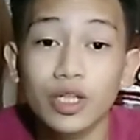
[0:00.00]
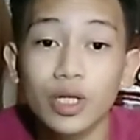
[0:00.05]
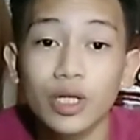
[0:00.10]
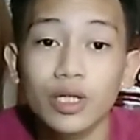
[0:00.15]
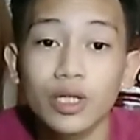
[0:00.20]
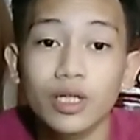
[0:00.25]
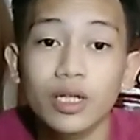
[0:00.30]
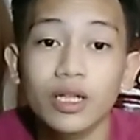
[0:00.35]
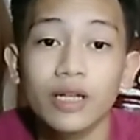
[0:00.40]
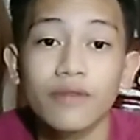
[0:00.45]
make
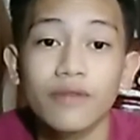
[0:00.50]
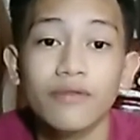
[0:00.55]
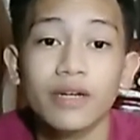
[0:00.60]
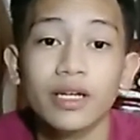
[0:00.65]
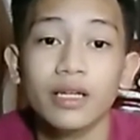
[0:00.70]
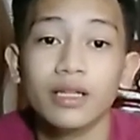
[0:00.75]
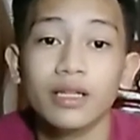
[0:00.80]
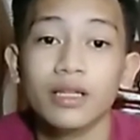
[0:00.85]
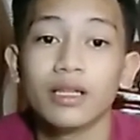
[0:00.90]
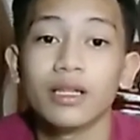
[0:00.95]
sure to
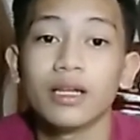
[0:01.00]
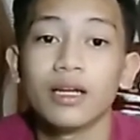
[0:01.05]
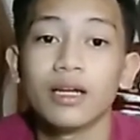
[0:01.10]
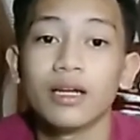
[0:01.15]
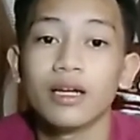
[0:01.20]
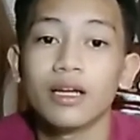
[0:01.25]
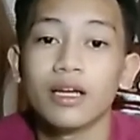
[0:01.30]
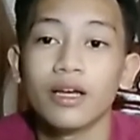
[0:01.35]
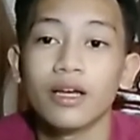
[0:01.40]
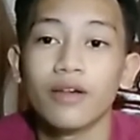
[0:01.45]
leave it
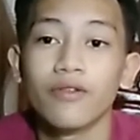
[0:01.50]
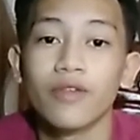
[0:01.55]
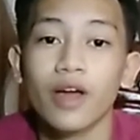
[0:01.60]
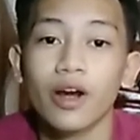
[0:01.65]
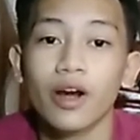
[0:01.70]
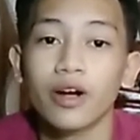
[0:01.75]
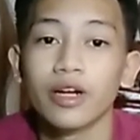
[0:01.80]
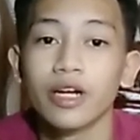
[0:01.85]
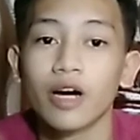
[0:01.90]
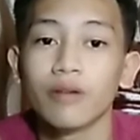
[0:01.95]

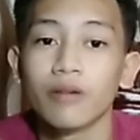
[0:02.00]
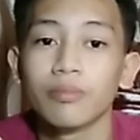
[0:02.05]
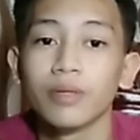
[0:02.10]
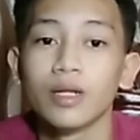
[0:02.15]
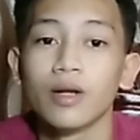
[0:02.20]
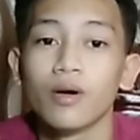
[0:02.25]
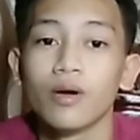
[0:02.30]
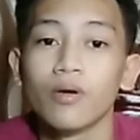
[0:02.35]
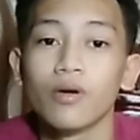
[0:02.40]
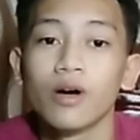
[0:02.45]
there
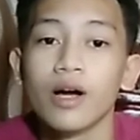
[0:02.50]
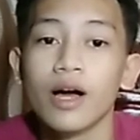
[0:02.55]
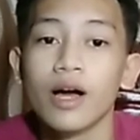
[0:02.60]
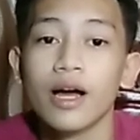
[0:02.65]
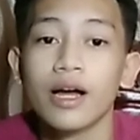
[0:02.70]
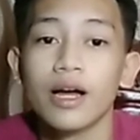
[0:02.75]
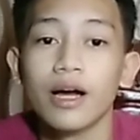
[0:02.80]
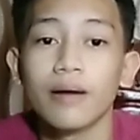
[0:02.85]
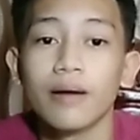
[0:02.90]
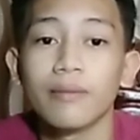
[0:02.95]
down below,
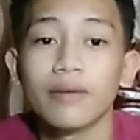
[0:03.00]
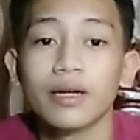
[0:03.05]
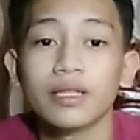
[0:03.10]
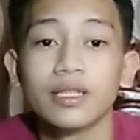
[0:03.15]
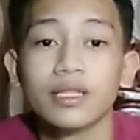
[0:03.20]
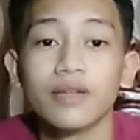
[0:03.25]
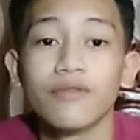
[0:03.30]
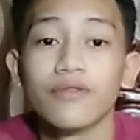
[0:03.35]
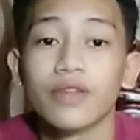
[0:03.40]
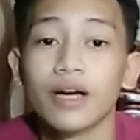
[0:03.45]

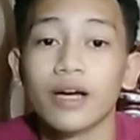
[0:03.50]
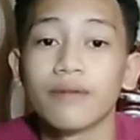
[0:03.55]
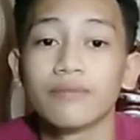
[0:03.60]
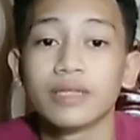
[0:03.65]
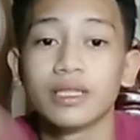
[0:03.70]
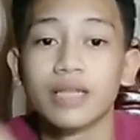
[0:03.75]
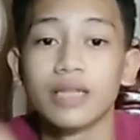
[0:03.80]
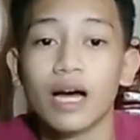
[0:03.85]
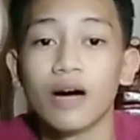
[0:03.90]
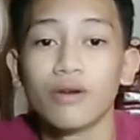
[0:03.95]
a massive
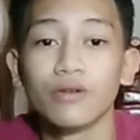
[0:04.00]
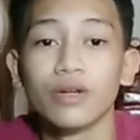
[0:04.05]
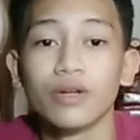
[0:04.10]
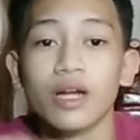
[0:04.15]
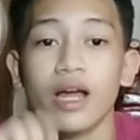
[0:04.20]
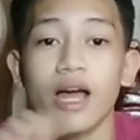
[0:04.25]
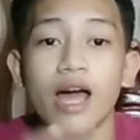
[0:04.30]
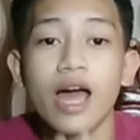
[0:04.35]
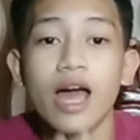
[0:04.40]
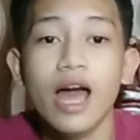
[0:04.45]
thumbs
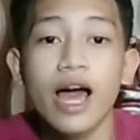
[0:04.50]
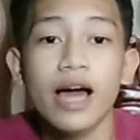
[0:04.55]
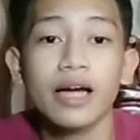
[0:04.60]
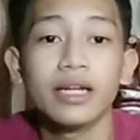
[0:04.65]
down.